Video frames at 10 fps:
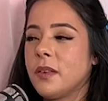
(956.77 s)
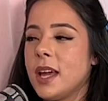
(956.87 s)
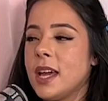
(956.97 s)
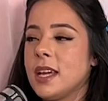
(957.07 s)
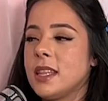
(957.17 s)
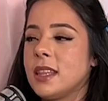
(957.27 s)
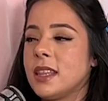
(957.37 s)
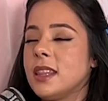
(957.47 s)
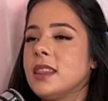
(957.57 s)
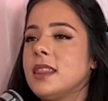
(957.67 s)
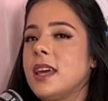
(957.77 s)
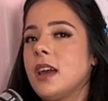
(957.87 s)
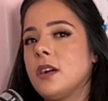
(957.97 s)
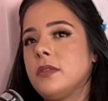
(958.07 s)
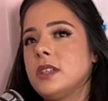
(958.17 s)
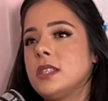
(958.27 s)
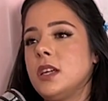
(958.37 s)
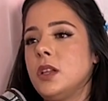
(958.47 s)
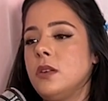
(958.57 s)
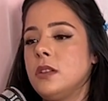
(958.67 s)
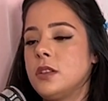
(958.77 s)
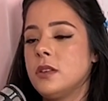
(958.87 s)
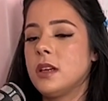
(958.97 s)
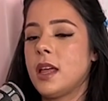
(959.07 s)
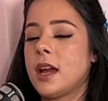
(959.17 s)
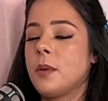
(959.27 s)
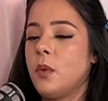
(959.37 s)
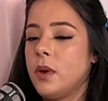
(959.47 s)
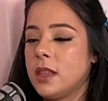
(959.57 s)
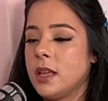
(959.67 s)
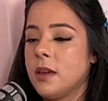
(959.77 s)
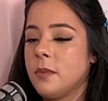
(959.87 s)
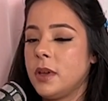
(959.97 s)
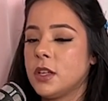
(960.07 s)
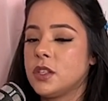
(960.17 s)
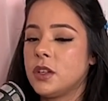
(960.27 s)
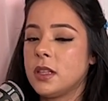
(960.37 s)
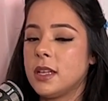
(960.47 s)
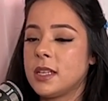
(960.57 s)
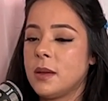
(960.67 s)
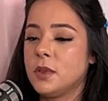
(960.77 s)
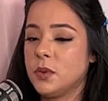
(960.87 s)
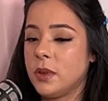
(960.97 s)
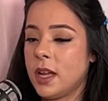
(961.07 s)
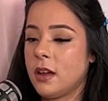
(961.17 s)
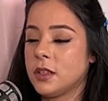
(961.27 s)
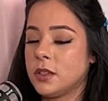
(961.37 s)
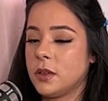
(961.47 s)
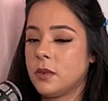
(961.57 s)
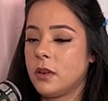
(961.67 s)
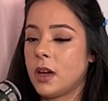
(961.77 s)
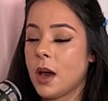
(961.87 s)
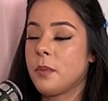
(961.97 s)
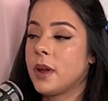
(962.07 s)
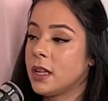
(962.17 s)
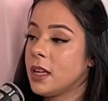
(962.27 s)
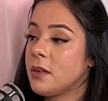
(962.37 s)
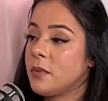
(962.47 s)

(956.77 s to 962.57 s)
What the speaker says: so, and they obviously knew too that like I'm with him, because during that time is when I also got pregnant